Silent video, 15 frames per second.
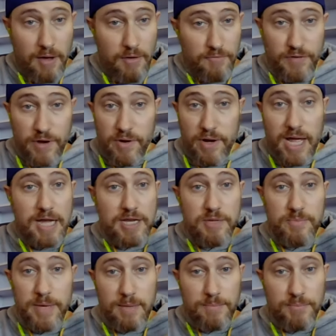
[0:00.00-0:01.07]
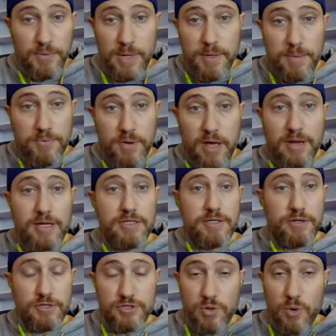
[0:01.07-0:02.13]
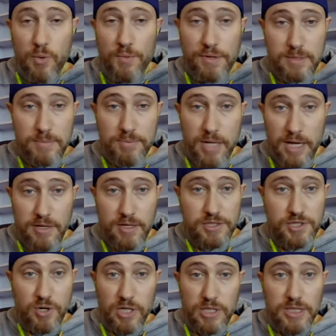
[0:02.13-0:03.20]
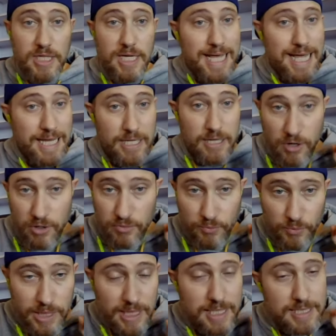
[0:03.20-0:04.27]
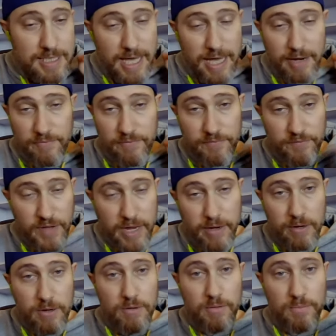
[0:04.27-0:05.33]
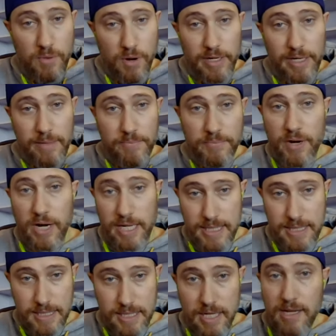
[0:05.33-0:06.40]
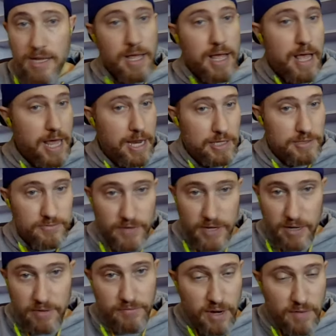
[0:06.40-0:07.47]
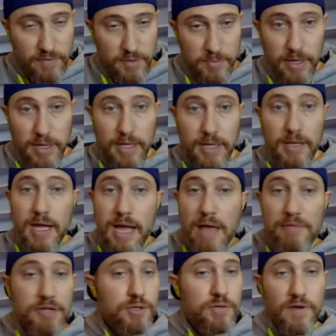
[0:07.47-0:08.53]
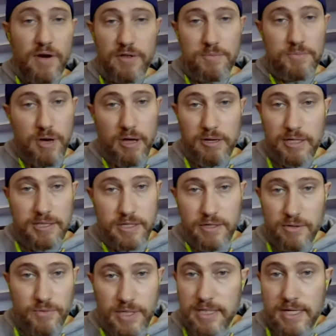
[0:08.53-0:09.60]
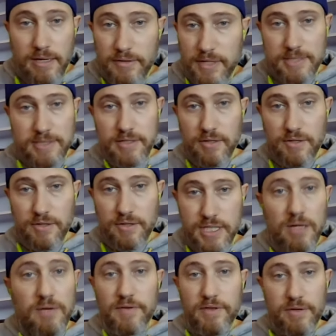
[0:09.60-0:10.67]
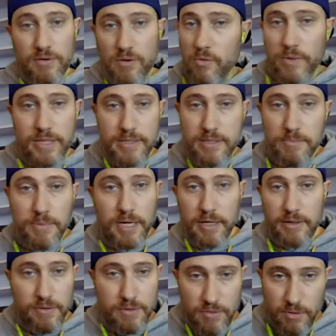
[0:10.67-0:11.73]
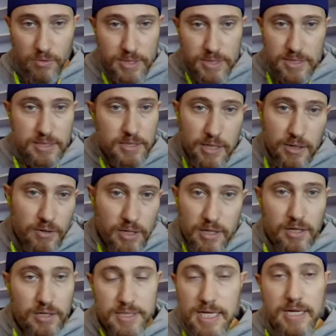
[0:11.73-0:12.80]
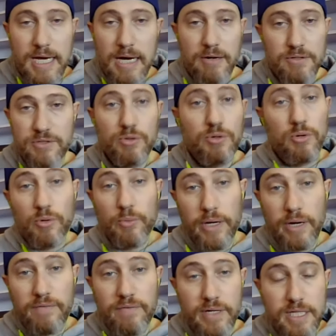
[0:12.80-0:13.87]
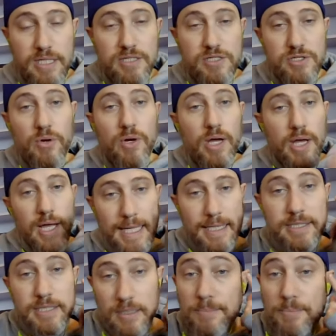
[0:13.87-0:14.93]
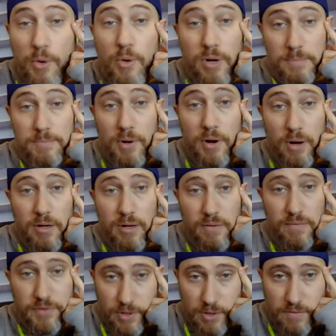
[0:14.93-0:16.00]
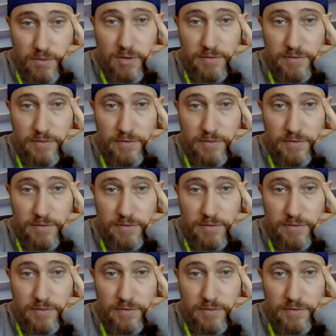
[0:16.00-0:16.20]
very high demand premium products that are sold as a blind Dutch auction and are released at a fair market price, and it's fair for everybody. And then you have other products that are retail and they sit on the shelf and they're always a buck, or they're always, you know, $10 or whatever it is. So it's an important part of the overall